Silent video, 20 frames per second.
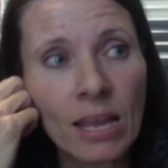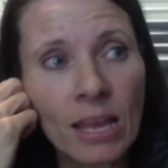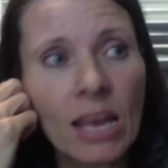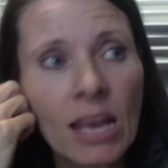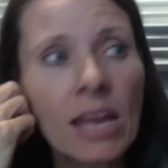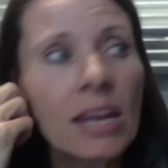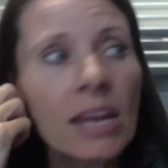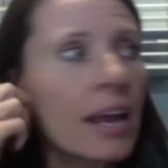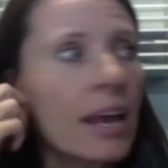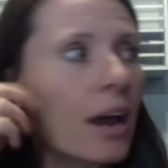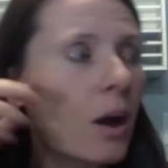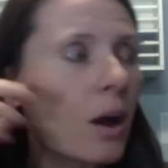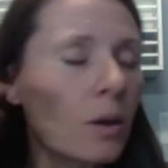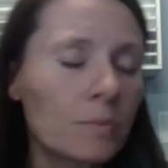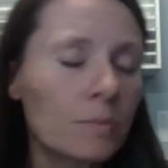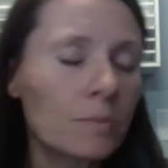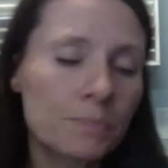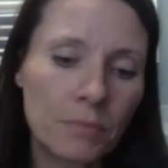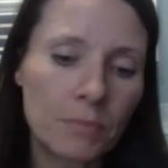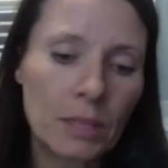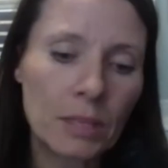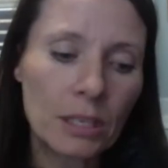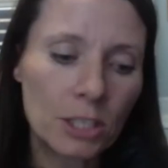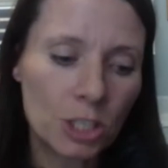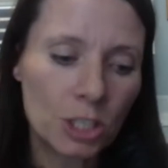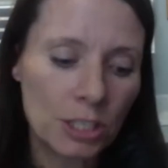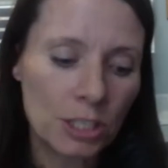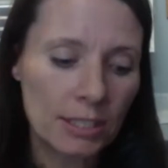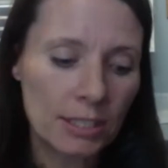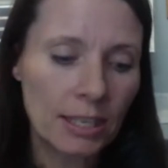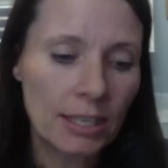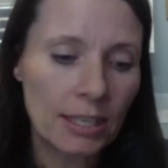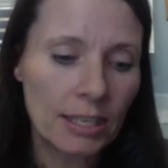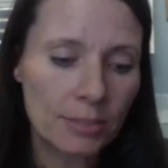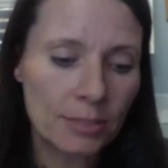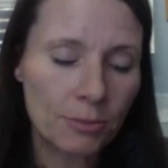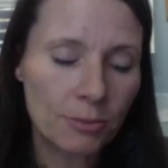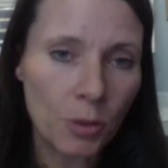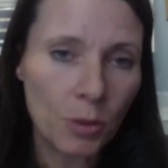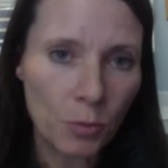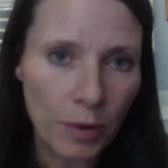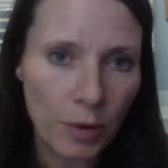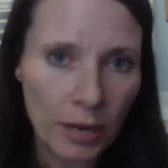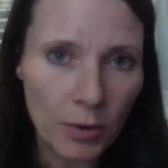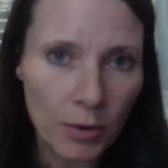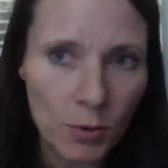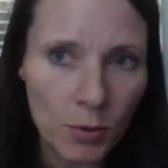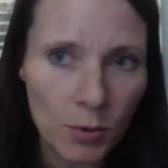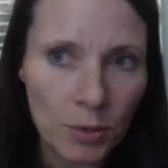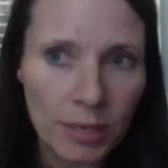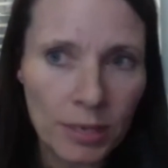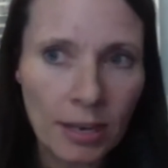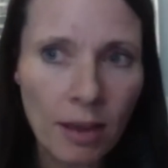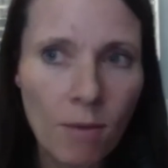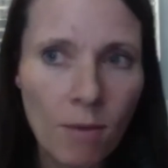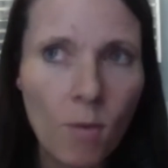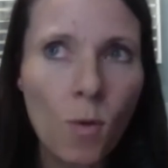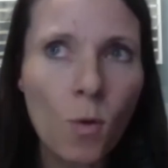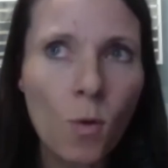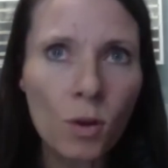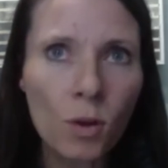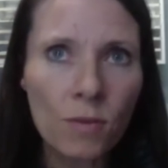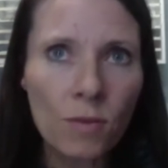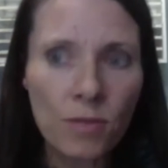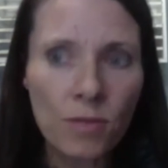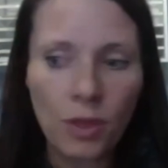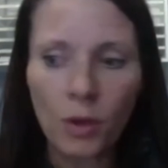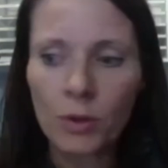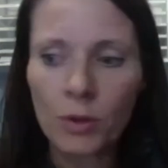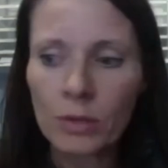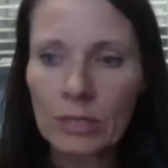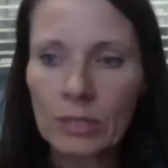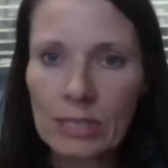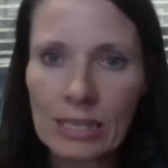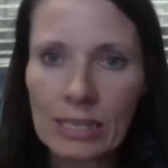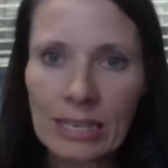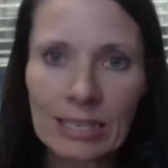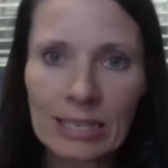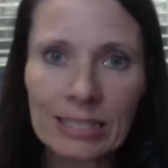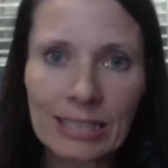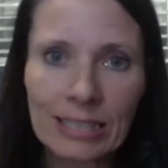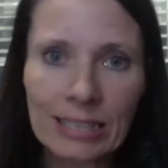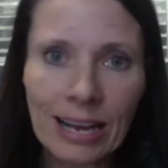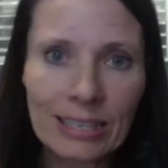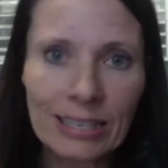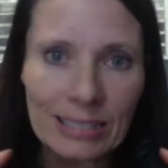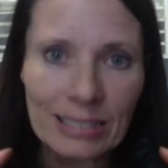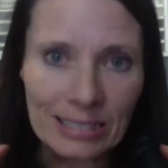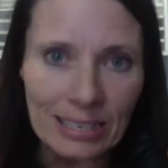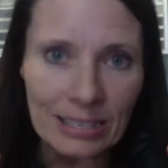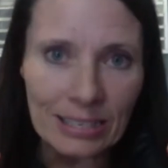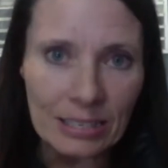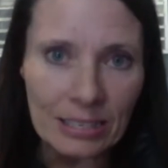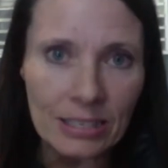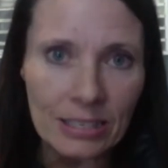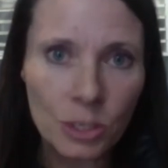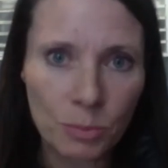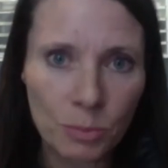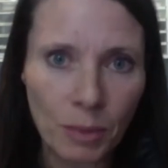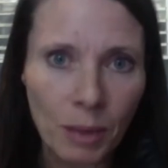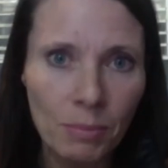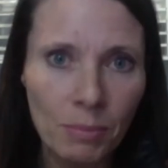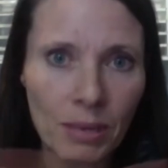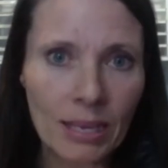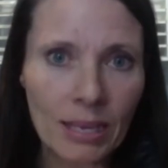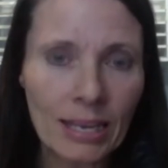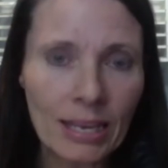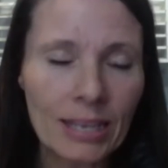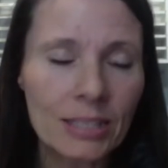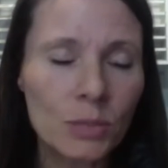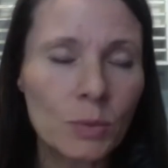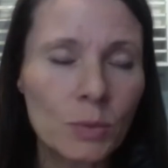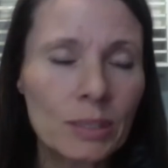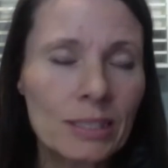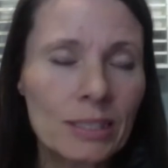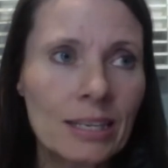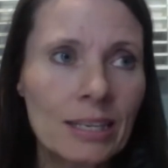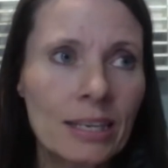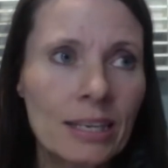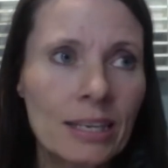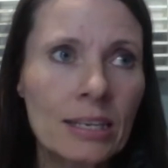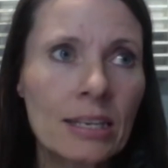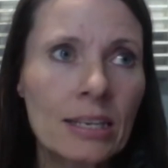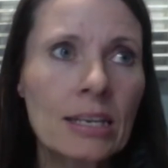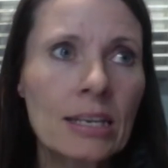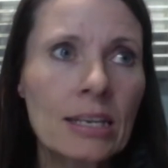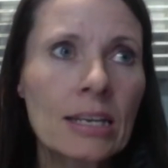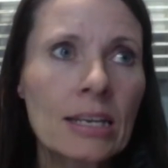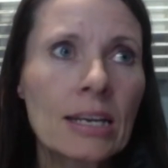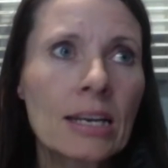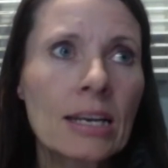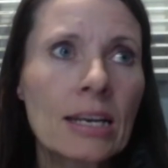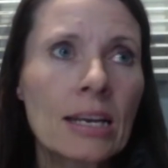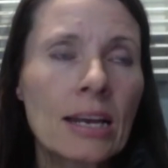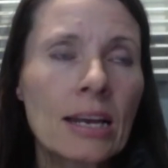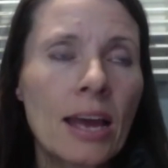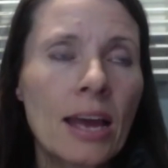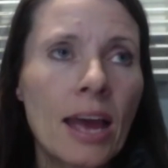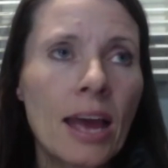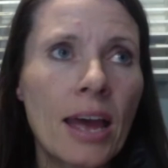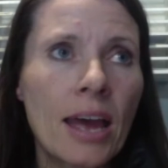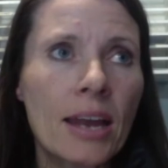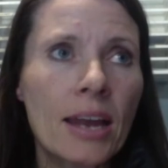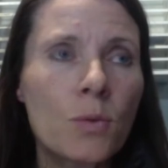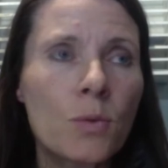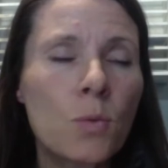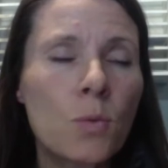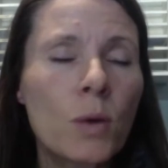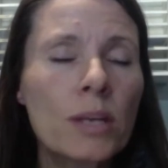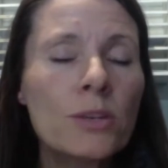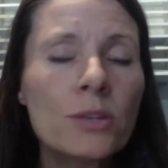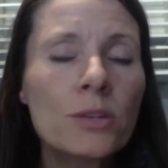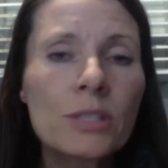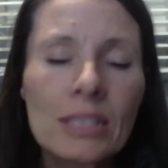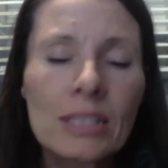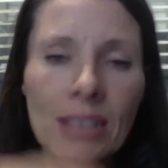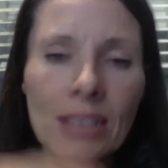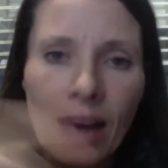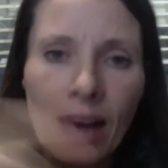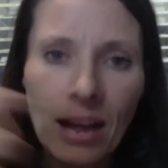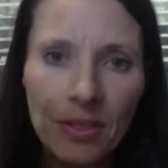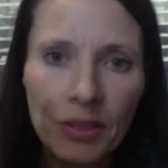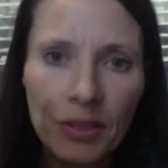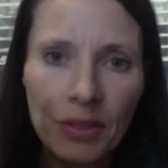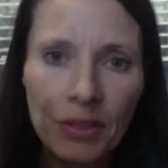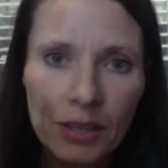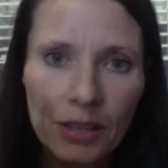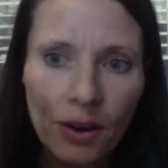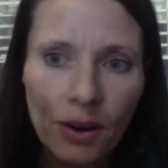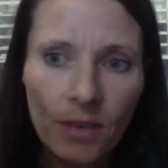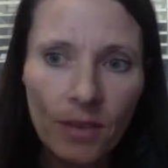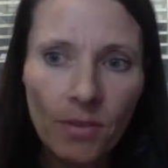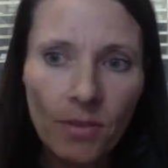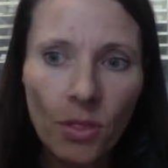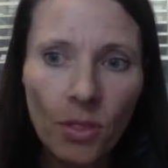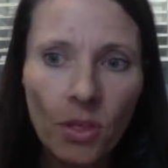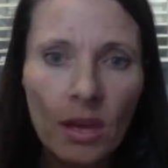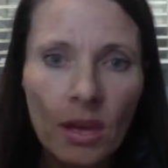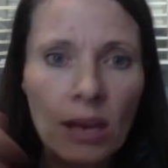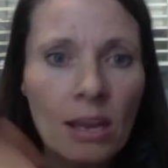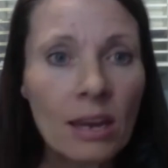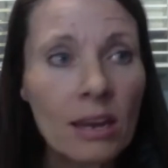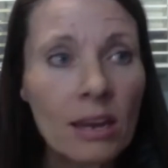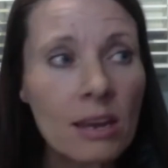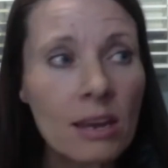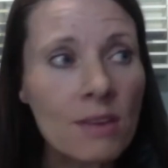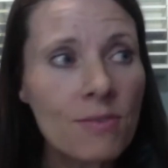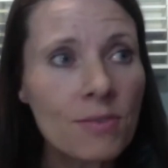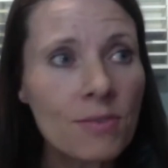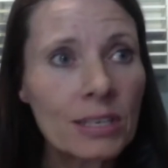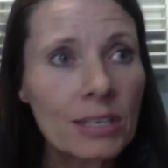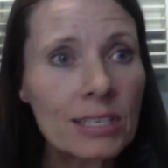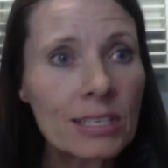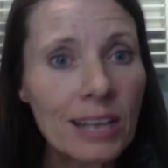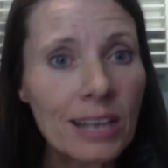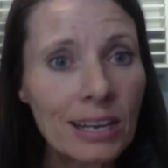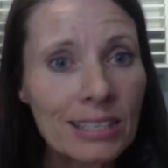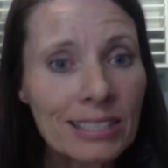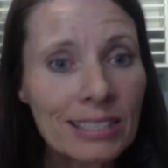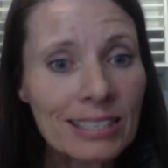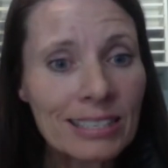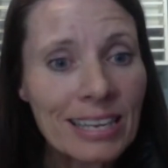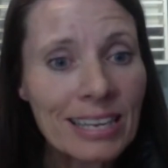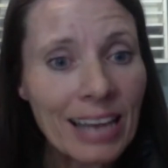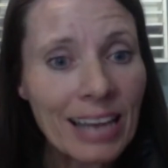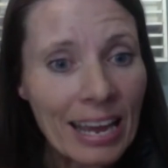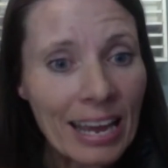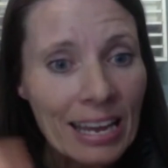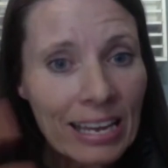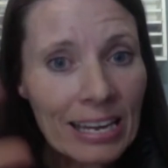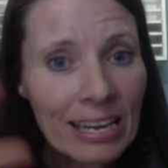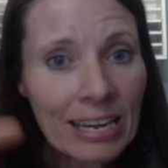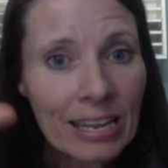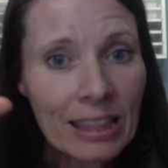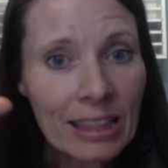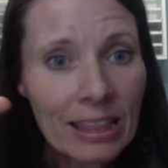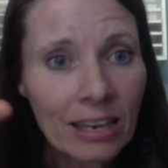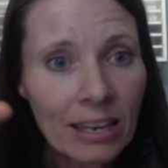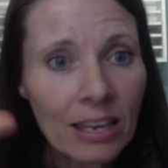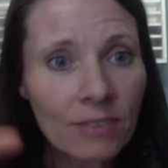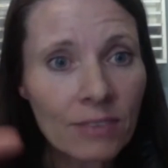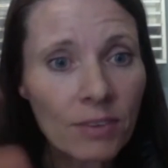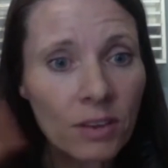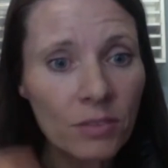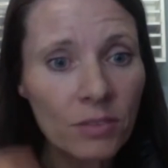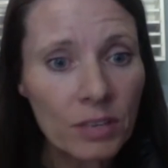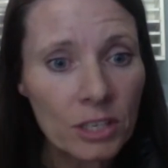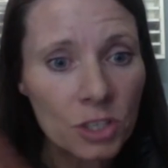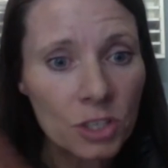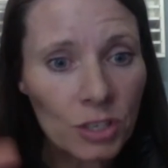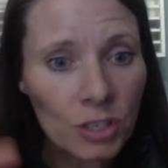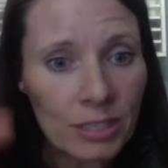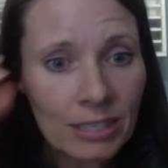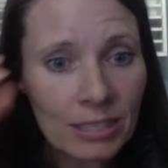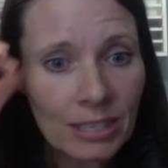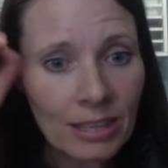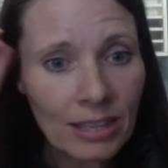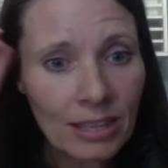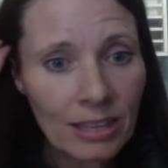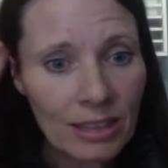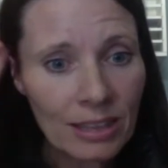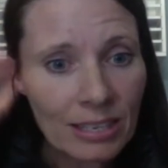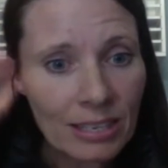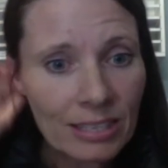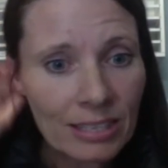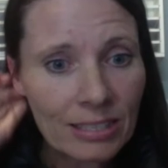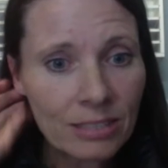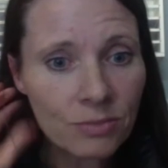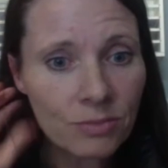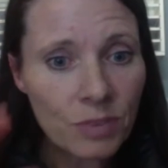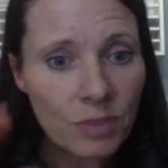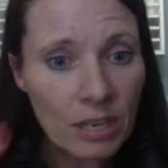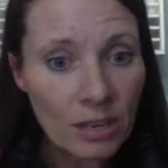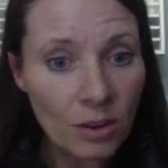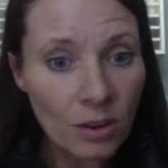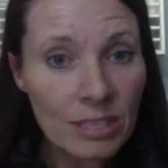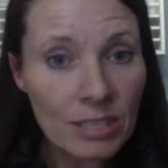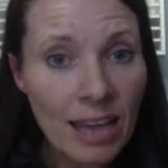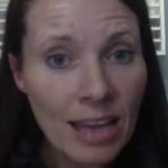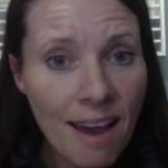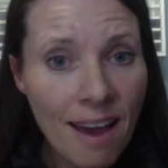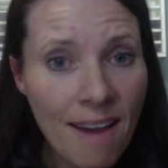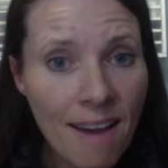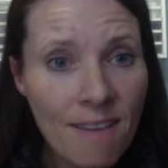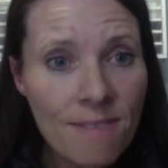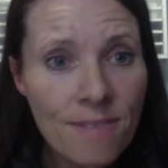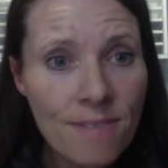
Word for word: Now, just let's, for the record, all of those things are set to public, as we said. And when you start this kind of a thing, and if it does gain the level of interest that these videos have,